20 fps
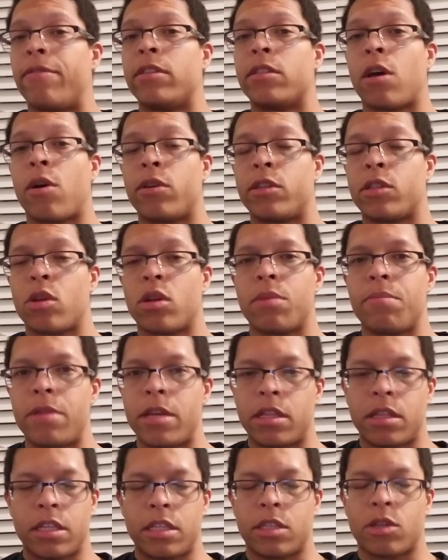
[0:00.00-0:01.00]
is always going to be
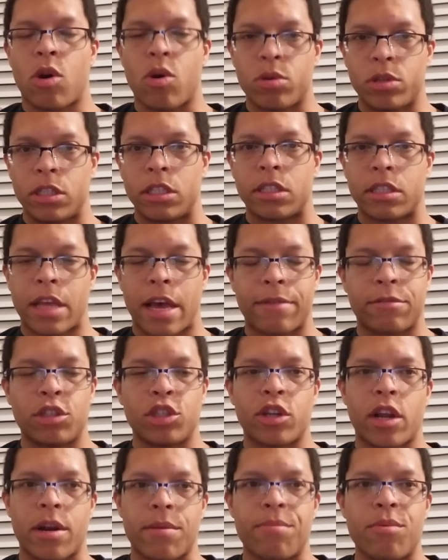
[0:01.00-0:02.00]
in this coaching staff to
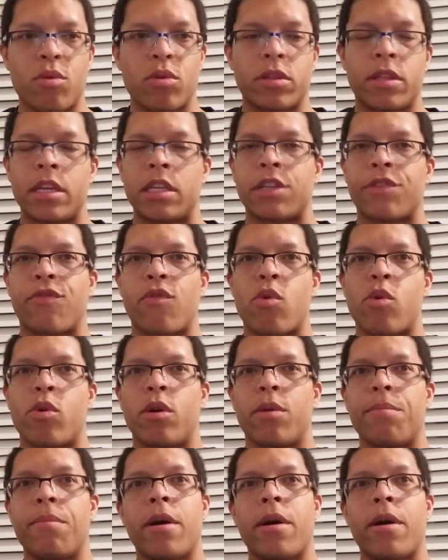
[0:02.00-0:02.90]
try to pull things forward.